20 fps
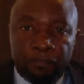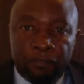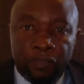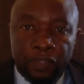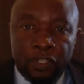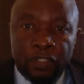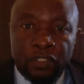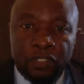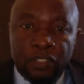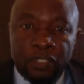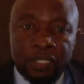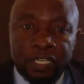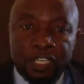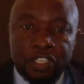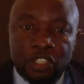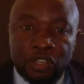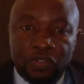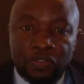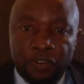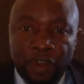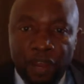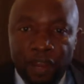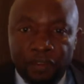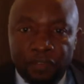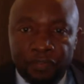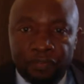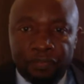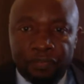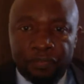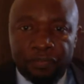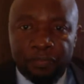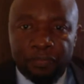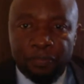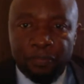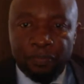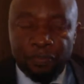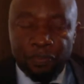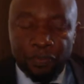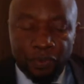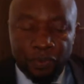This is lecture 5.
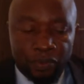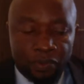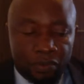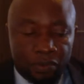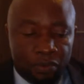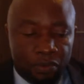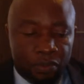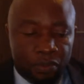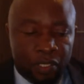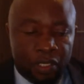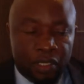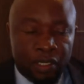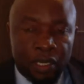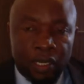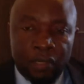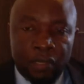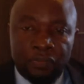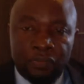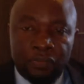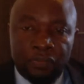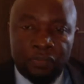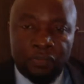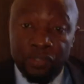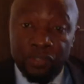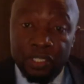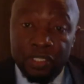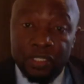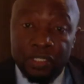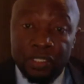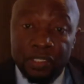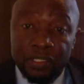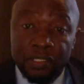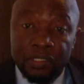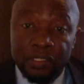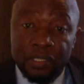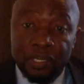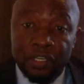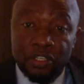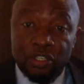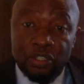We had very interesting
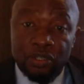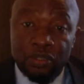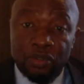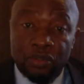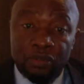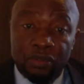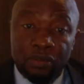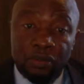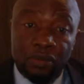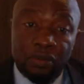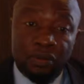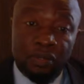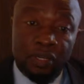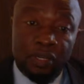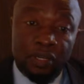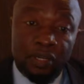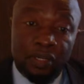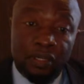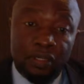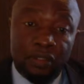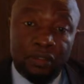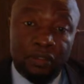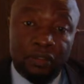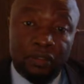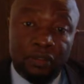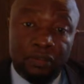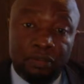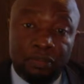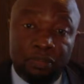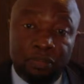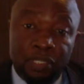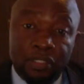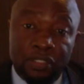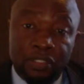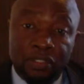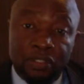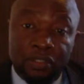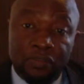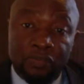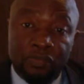discussions on the
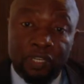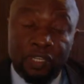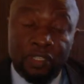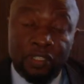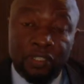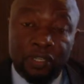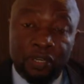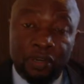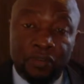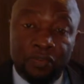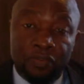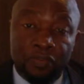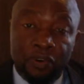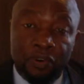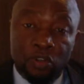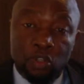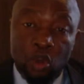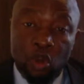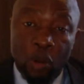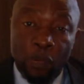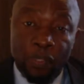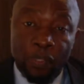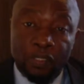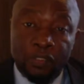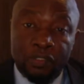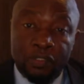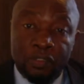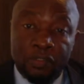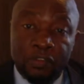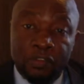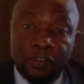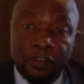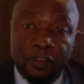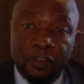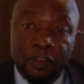basis of lecture 4 topics.